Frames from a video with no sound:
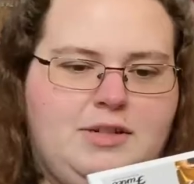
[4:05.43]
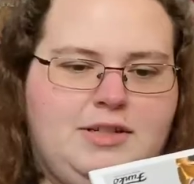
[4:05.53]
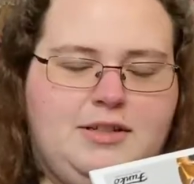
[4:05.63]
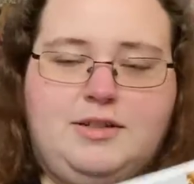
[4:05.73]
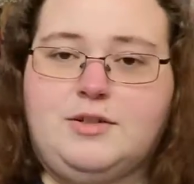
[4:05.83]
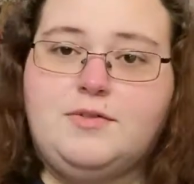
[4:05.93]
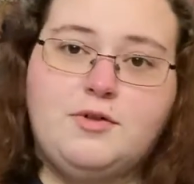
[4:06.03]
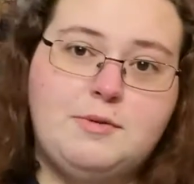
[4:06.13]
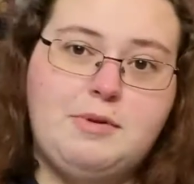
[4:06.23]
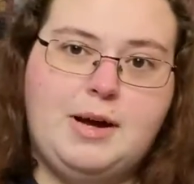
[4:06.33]
recently, there's
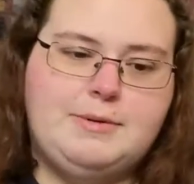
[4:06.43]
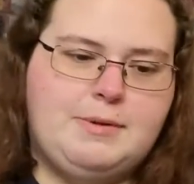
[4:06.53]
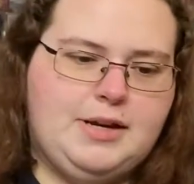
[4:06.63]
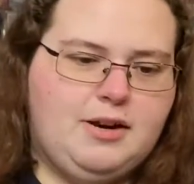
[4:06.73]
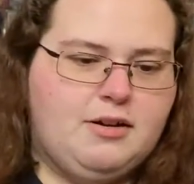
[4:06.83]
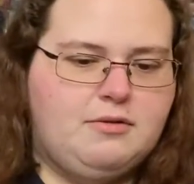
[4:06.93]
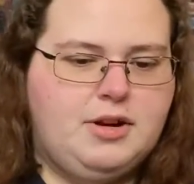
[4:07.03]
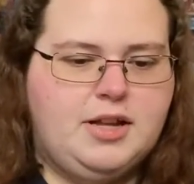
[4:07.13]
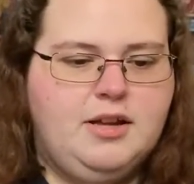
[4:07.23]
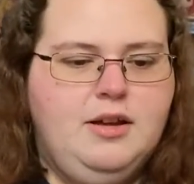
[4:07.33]
four pops back here
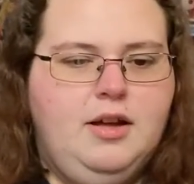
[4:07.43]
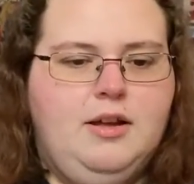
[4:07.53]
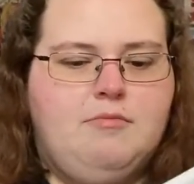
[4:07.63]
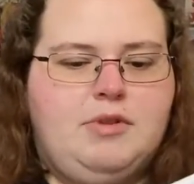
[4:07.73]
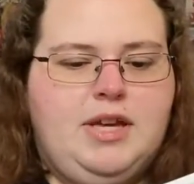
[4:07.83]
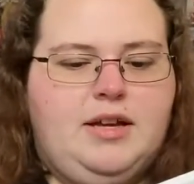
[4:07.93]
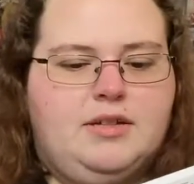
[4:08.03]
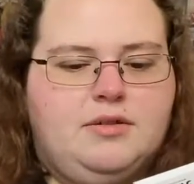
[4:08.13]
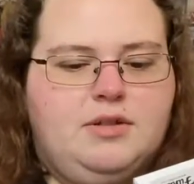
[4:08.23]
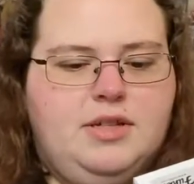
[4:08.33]
already. But yeah,
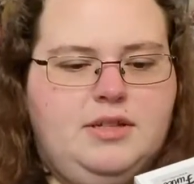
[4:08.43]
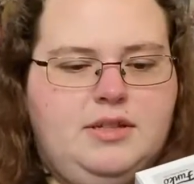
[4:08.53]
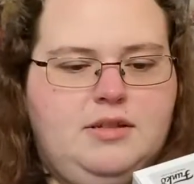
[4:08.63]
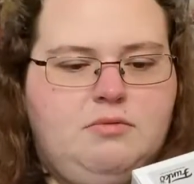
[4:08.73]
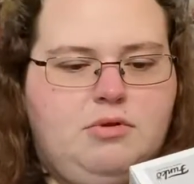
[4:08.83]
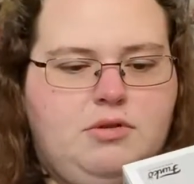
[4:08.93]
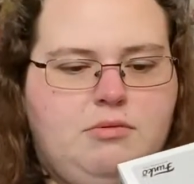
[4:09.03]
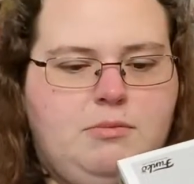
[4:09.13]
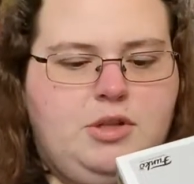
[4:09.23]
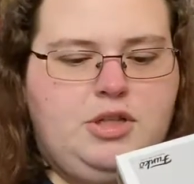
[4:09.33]
so this is Wonder
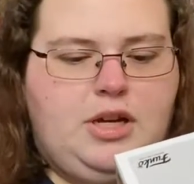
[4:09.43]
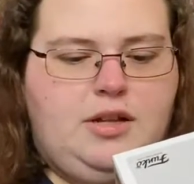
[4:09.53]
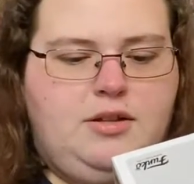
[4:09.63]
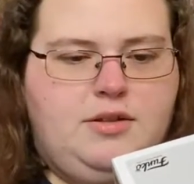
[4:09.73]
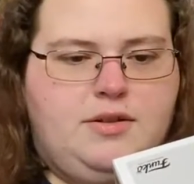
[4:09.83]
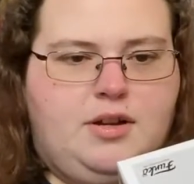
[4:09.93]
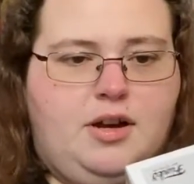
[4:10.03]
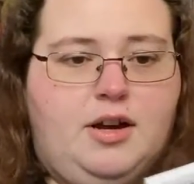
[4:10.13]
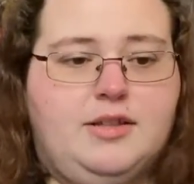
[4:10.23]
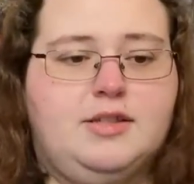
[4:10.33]
Woman Challenge of the
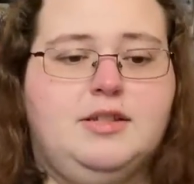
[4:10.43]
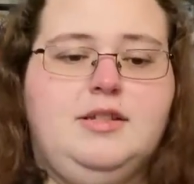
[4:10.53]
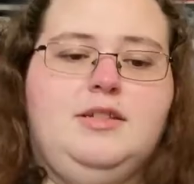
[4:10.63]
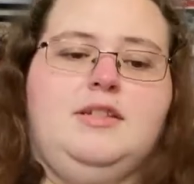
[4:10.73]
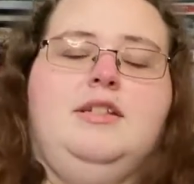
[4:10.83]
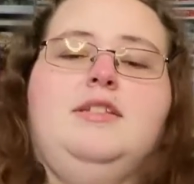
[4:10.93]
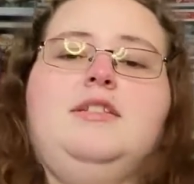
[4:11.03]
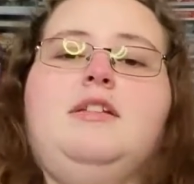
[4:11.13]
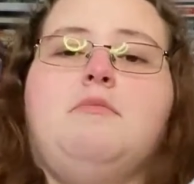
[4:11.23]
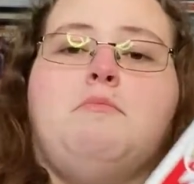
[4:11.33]
Gods. This
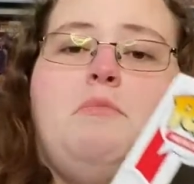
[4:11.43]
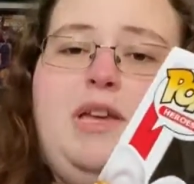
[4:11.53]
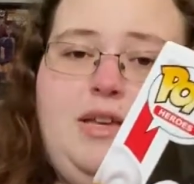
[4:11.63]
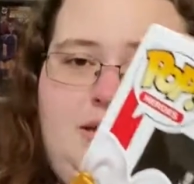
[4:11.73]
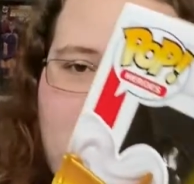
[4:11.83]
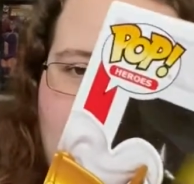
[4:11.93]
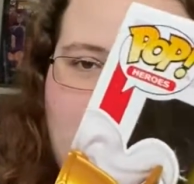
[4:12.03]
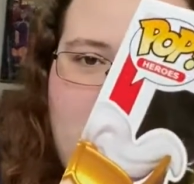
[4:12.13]
is an amazing,